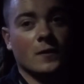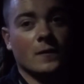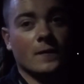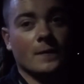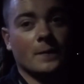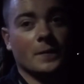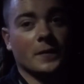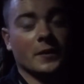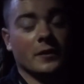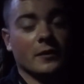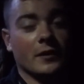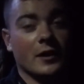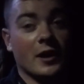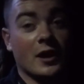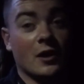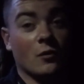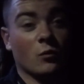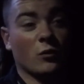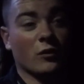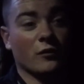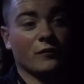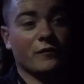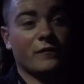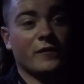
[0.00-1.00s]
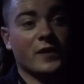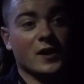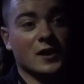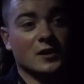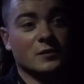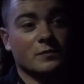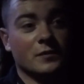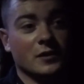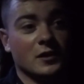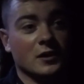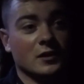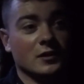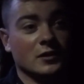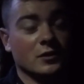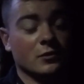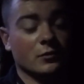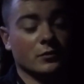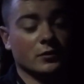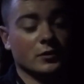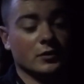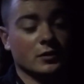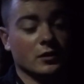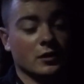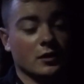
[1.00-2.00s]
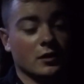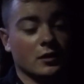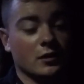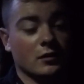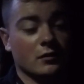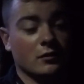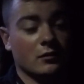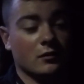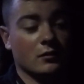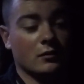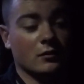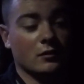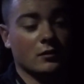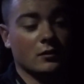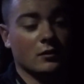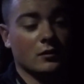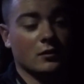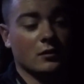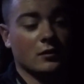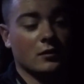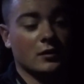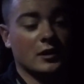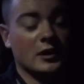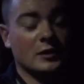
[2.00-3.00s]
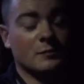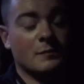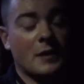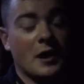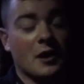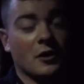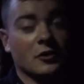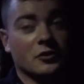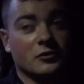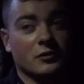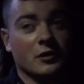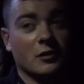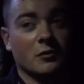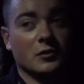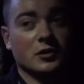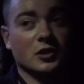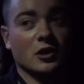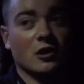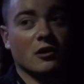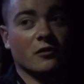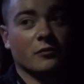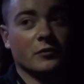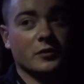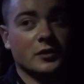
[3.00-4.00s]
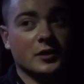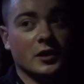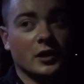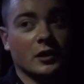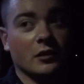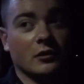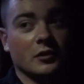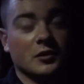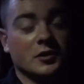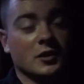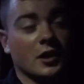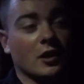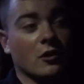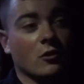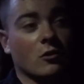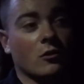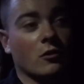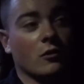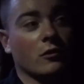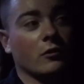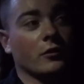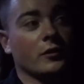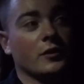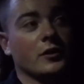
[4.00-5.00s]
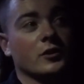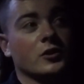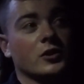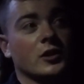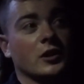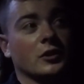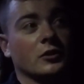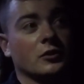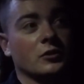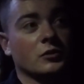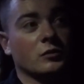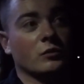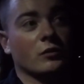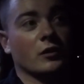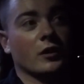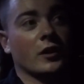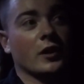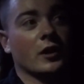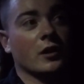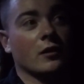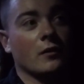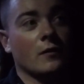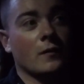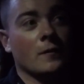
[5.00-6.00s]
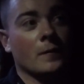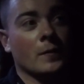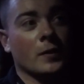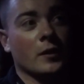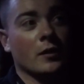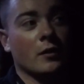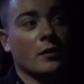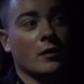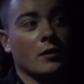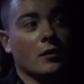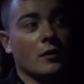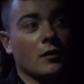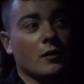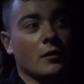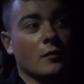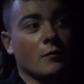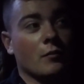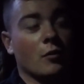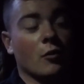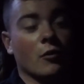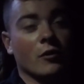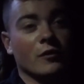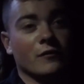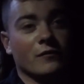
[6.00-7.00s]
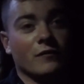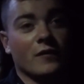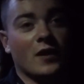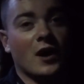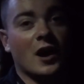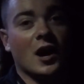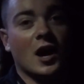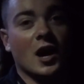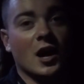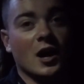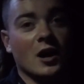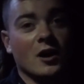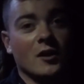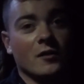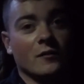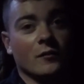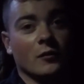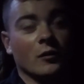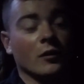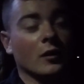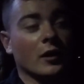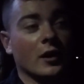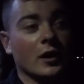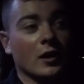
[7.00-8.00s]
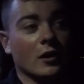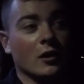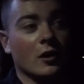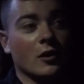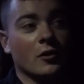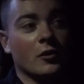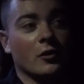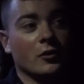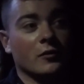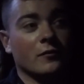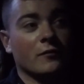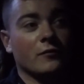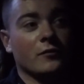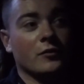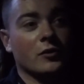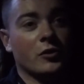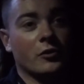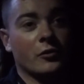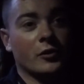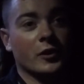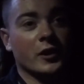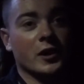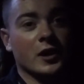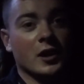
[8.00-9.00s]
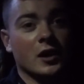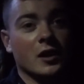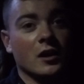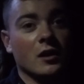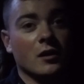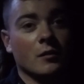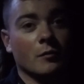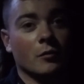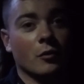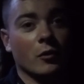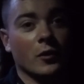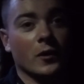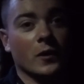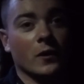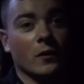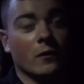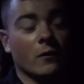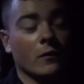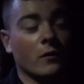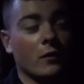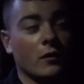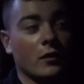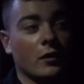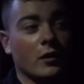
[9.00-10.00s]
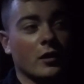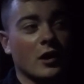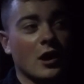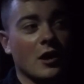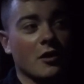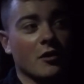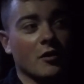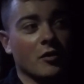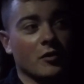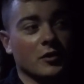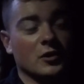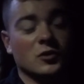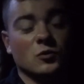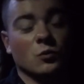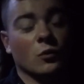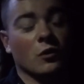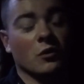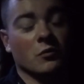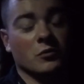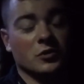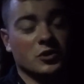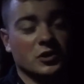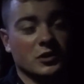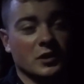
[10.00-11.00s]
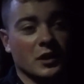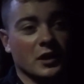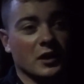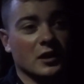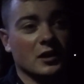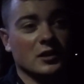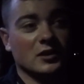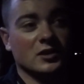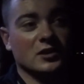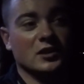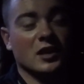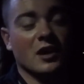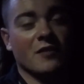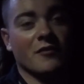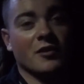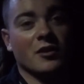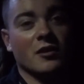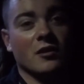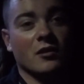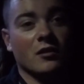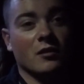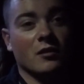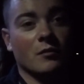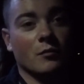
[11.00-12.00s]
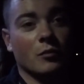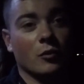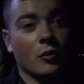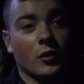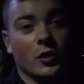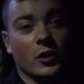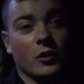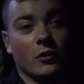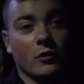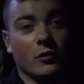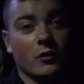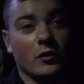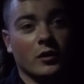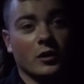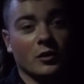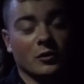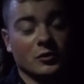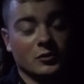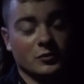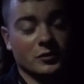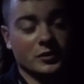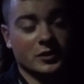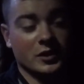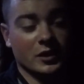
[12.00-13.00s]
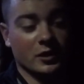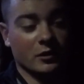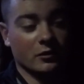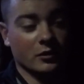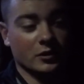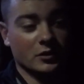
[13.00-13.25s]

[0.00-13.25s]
And I had one fixed because it was its balance rate was off ridiculous. Like all the injectors were like 0.5 or like under 3.0, and then this one was just like 7.0. It was ridiculous.